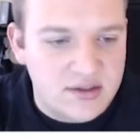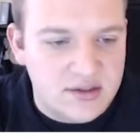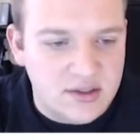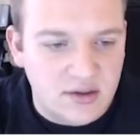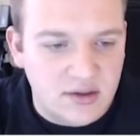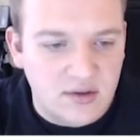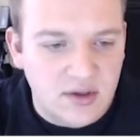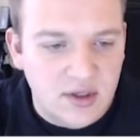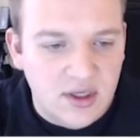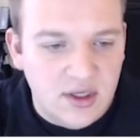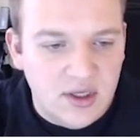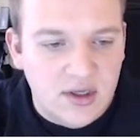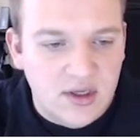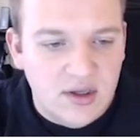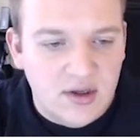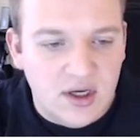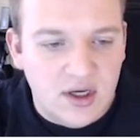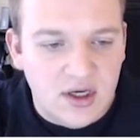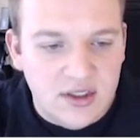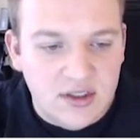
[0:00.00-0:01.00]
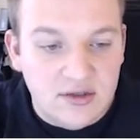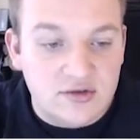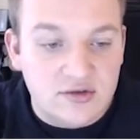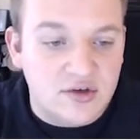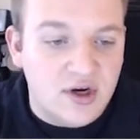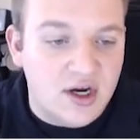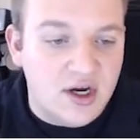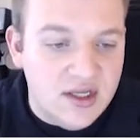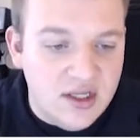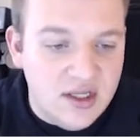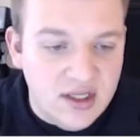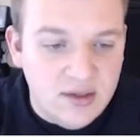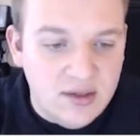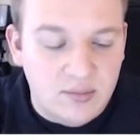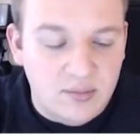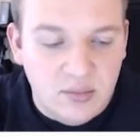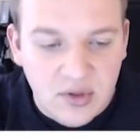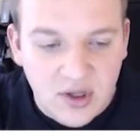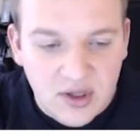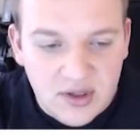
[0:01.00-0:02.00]
So user
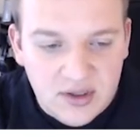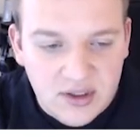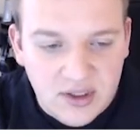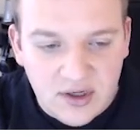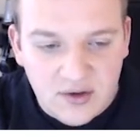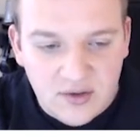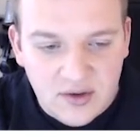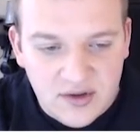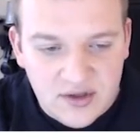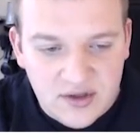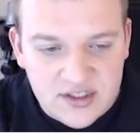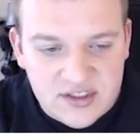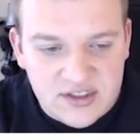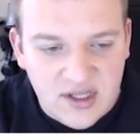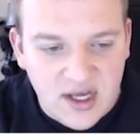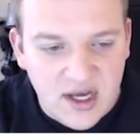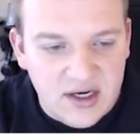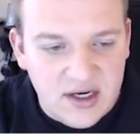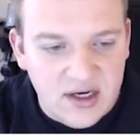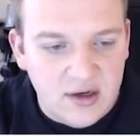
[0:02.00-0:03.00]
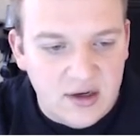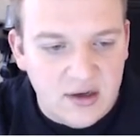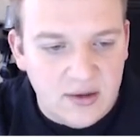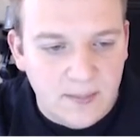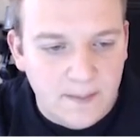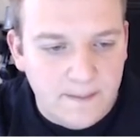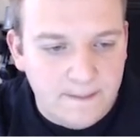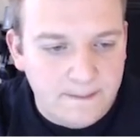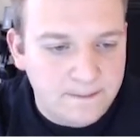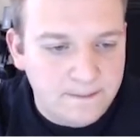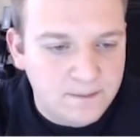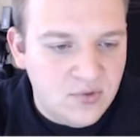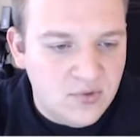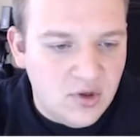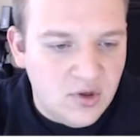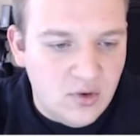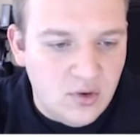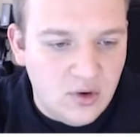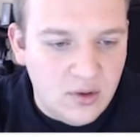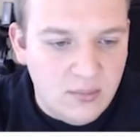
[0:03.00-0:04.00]
ID, in the slot here,
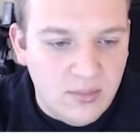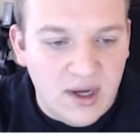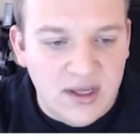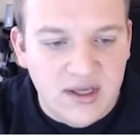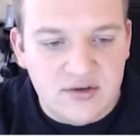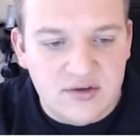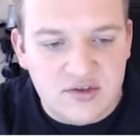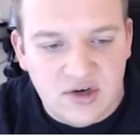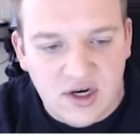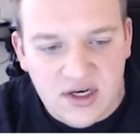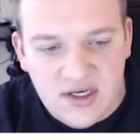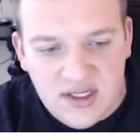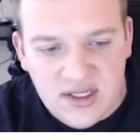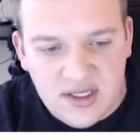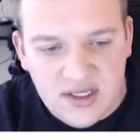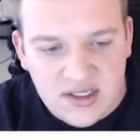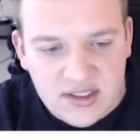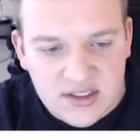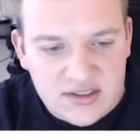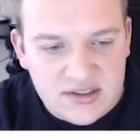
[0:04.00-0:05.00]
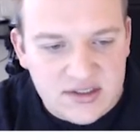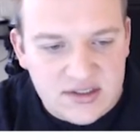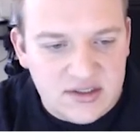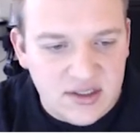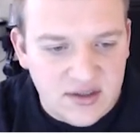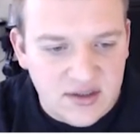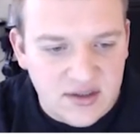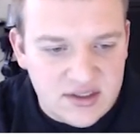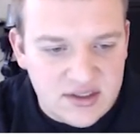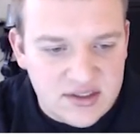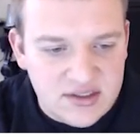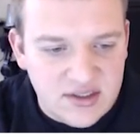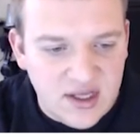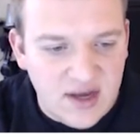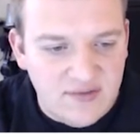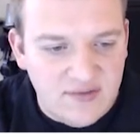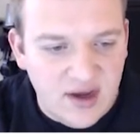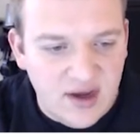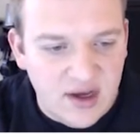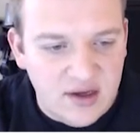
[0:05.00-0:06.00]
or my user ID is, and then
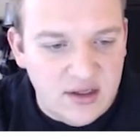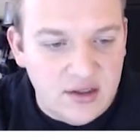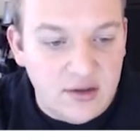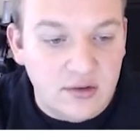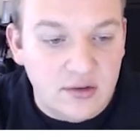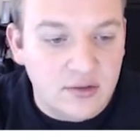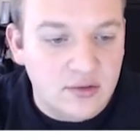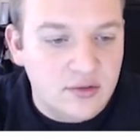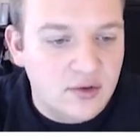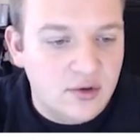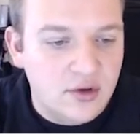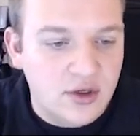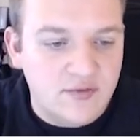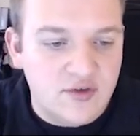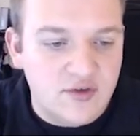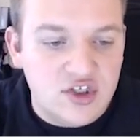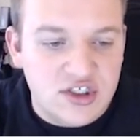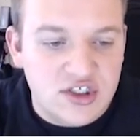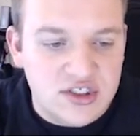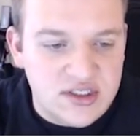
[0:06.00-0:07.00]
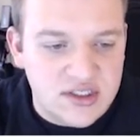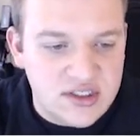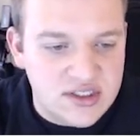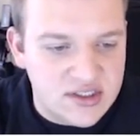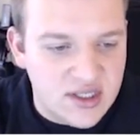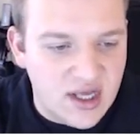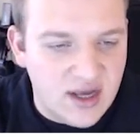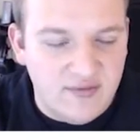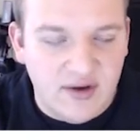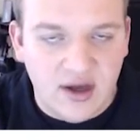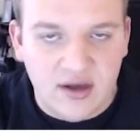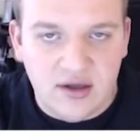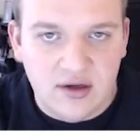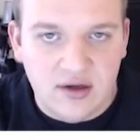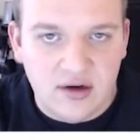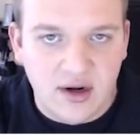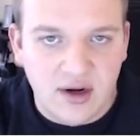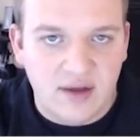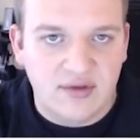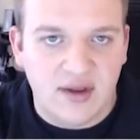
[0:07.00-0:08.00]
slot value, or even just the slot value. You
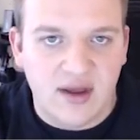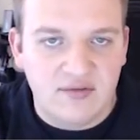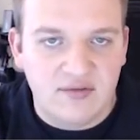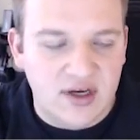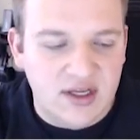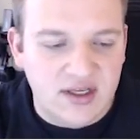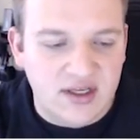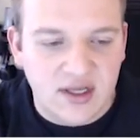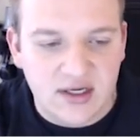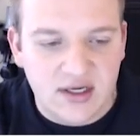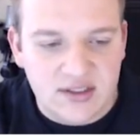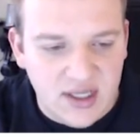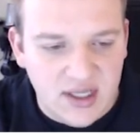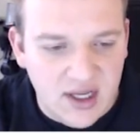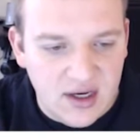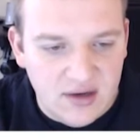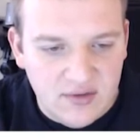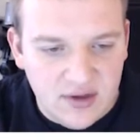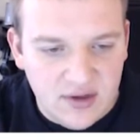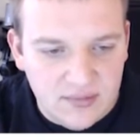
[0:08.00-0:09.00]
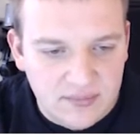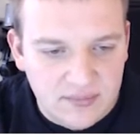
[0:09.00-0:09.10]
don't have to have any text ahead of it.